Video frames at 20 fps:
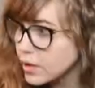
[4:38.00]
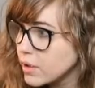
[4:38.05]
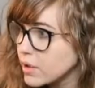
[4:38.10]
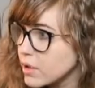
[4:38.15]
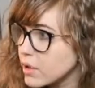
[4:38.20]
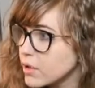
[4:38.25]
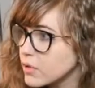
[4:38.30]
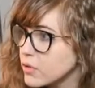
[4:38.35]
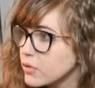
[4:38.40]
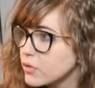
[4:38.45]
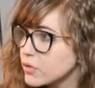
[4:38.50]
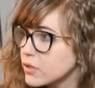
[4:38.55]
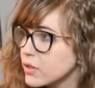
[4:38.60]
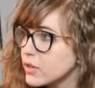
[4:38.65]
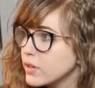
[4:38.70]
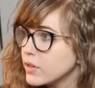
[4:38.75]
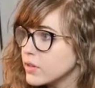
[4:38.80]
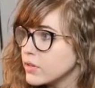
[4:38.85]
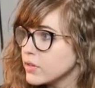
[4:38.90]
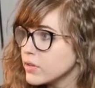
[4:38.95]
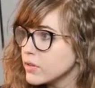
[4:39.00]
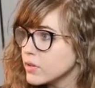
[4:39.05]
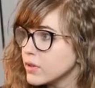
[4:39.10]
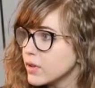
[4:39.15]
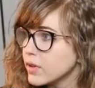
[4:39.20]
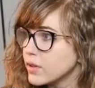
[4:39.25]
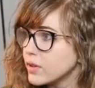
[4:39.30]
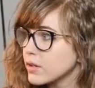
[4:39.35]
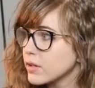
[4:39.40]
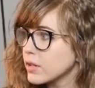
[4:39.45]
You see this?
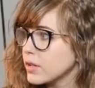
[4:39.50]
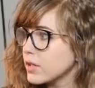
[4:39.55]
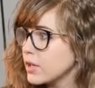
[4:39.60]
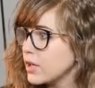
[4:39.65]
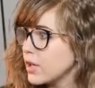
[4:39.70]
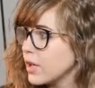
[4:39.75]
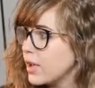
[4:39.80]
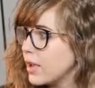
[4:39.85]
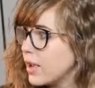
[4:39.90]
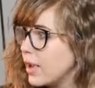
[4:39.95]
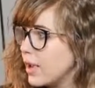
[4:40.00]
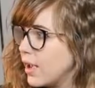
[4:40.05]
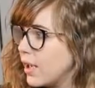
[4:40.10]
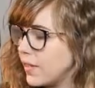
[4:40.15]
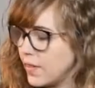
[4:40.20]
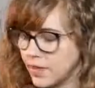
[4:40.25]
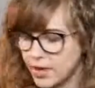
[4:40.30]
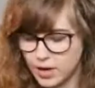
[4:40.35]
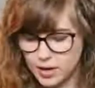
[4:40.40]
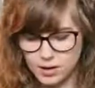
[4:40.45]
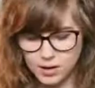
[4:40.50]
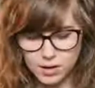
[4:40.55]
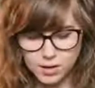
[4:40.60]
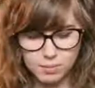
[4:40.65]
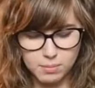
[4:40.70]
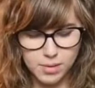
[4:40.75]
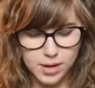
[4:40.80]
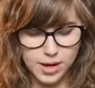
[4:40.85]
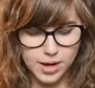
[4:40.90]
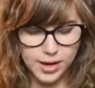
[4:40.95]
Yeah. And then
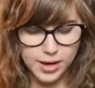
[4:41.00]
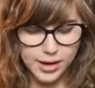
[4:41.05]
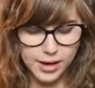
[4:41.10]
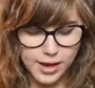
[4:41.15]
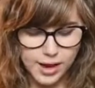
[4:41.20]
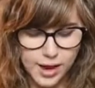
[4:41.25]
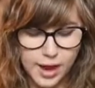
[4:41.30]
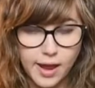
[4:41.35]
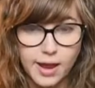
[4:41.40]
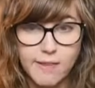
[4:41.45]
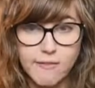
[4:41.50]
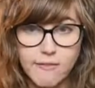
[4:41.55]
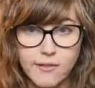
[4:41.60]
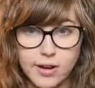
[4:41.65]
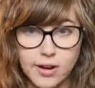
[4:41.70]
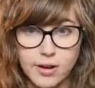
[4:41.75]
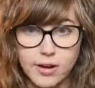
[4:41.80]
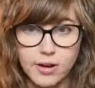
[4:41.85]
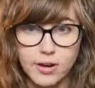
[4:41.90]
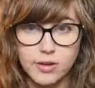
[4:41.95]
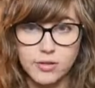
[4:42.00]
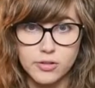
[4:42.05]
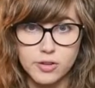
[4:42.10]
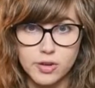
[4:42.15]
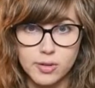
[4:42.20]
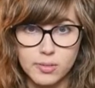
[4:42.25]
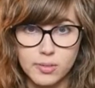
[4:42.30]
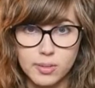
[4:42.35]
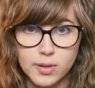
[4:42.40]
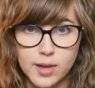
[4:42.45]
my A finger is going
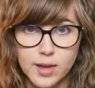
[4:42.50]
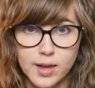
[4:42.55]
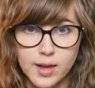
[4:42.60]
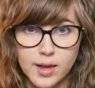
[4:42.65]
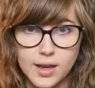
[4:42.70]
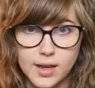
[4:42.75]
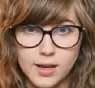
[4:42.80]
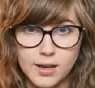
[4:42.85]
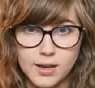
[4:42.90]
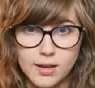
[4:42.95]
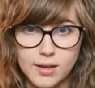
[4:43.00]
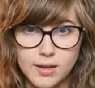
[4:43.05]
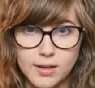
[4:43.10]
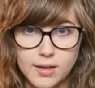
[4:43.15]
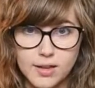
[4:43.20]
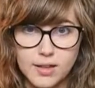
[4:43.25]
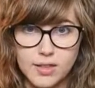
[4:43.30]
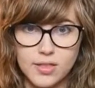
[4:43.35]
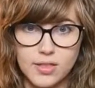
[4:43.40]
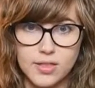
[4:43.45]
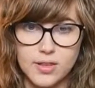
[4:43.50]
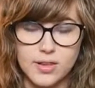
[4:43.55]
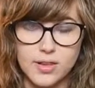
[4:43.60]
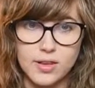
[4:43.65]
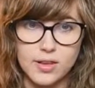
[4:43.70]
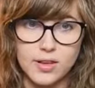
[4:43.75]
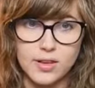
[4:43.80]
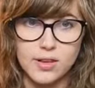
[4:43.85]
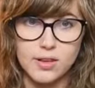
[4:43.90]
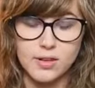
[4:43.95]
to play
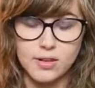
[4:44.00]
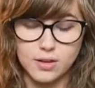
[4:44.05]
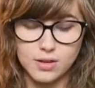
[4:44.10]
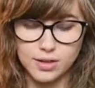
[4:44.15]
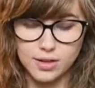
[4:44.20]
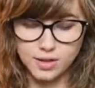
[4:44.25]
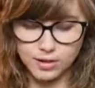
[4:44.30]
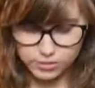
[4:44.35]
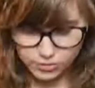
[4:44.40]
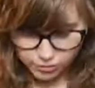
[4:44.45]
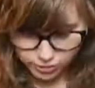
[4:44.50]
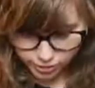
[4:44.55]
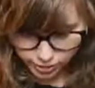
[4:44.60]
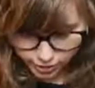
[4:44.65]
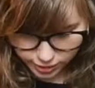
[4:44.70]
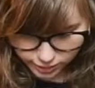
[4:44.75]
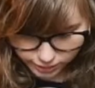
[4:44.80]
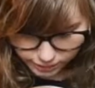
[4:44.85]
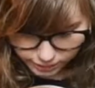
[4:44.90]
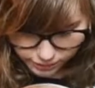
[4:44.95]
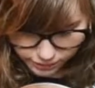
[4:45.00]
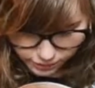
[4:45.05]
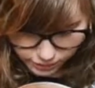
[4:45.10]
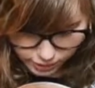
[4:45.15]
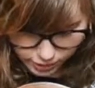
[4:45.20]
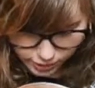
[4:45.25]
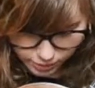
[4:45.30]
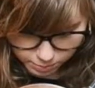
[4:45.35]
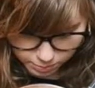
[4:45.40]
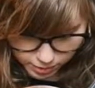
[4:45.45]
the E string,
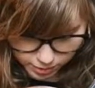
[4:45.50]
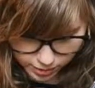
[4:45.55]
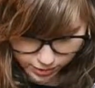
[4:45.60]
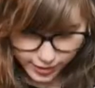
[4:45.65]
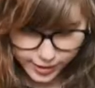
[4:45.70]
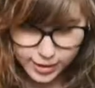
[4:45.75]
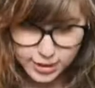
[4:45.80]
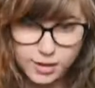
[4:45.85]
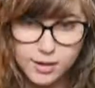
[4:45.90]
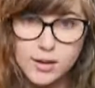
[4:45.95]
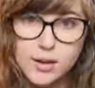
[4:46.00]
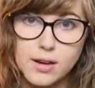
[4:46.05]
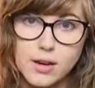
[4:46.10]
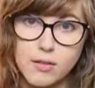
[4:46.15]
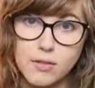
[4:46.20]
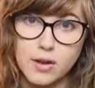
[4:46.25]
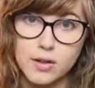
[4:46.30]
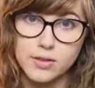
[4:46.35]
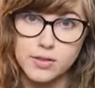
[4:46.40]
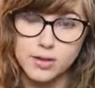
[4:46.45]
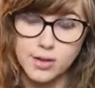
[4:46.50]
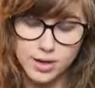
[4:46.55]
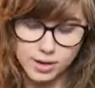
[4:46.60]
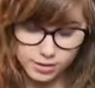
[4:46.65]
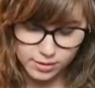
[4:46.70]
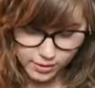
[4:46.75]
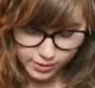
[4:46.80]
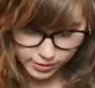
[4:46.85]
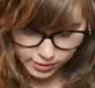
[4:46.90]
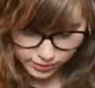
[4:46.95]
but like a
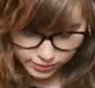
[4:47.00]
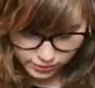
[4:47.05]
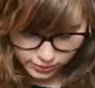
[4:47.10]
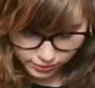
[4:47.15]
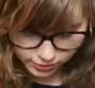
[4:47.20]
Raschiato like this, so it's